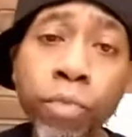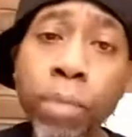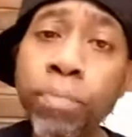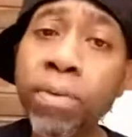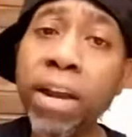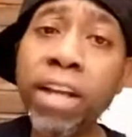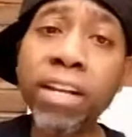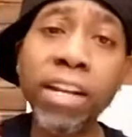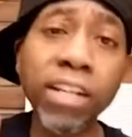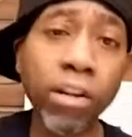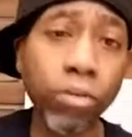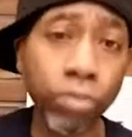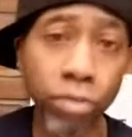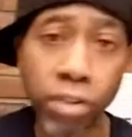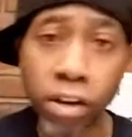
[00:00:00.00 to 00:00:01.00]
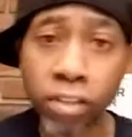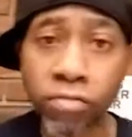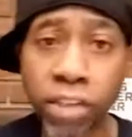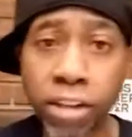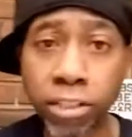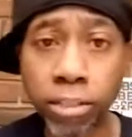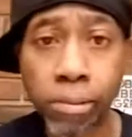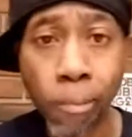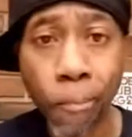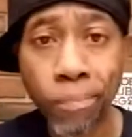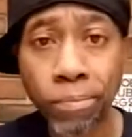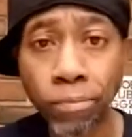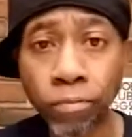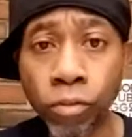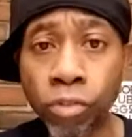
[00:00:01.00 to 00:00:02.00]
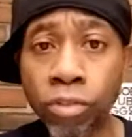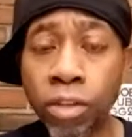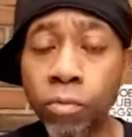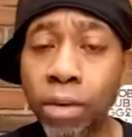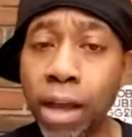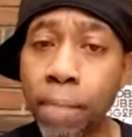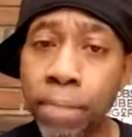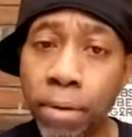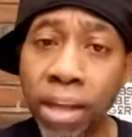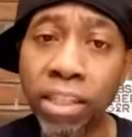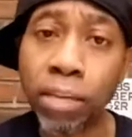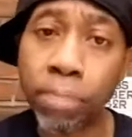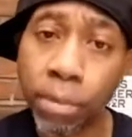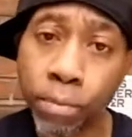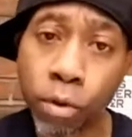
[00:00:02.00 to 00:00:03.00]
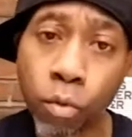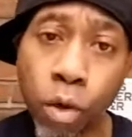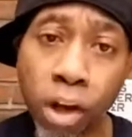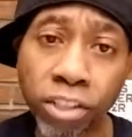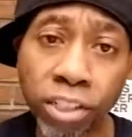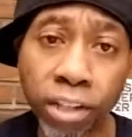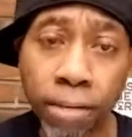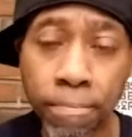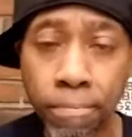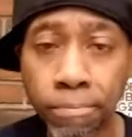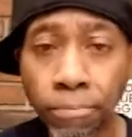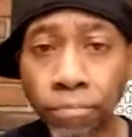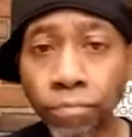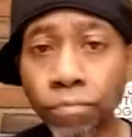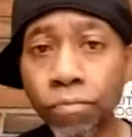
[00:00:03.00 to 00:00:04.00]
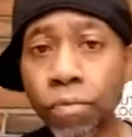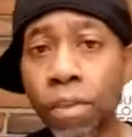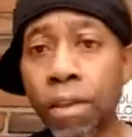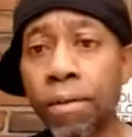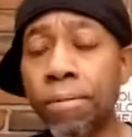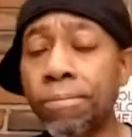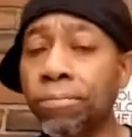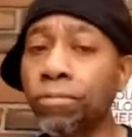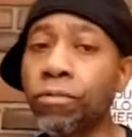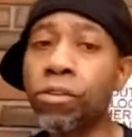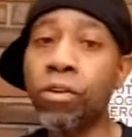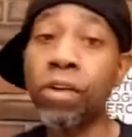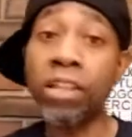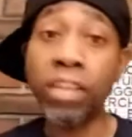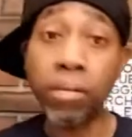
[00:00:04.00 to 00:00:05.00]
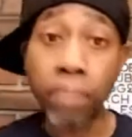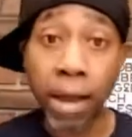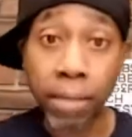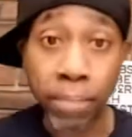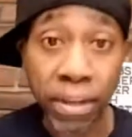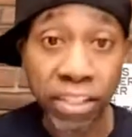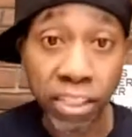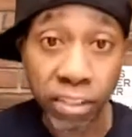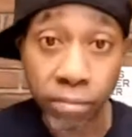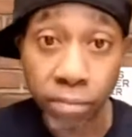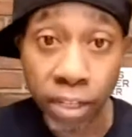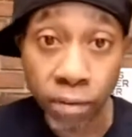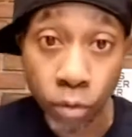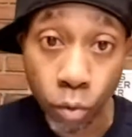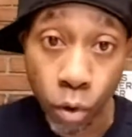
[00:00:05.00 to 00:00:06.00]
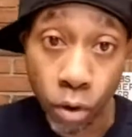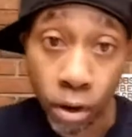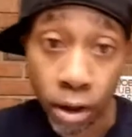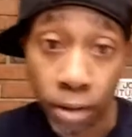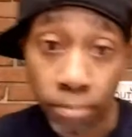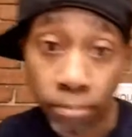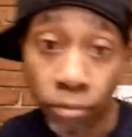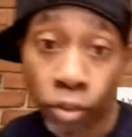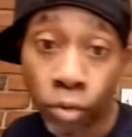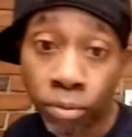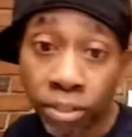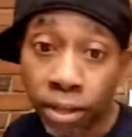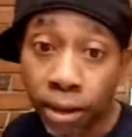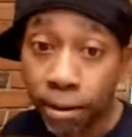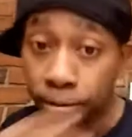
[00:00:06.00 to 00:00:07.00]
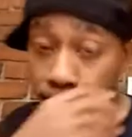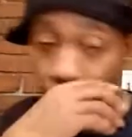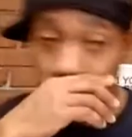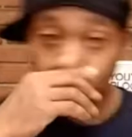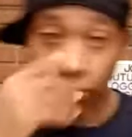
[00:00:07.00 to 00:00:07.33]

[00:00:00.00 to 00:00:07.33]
We're praying that he don't do nothing crazy. You know what I'm saying? We got people. I think people are watching him. I think Mike Pence even woke up. You know what I'm saying?